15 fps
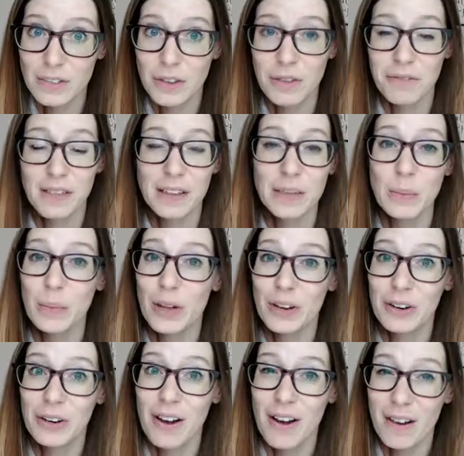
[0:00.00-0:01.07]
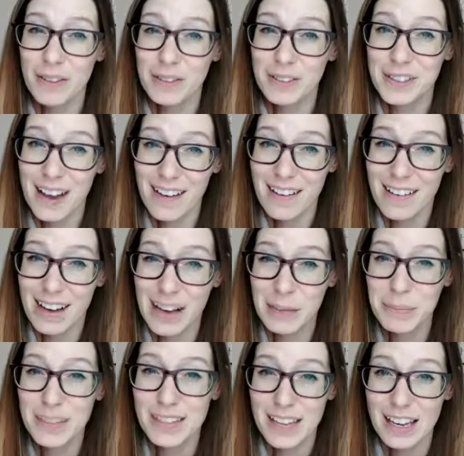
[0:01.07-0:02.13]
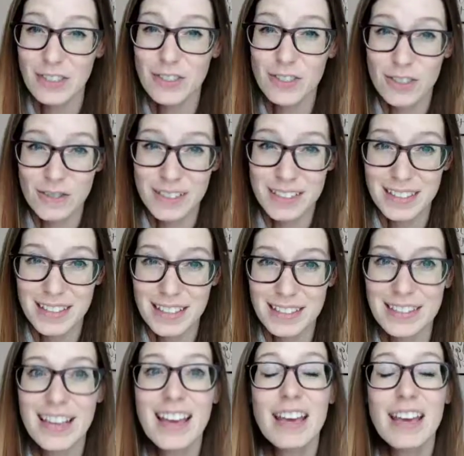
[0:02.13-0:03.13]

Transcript: You can find it blogger to authorcom slash services.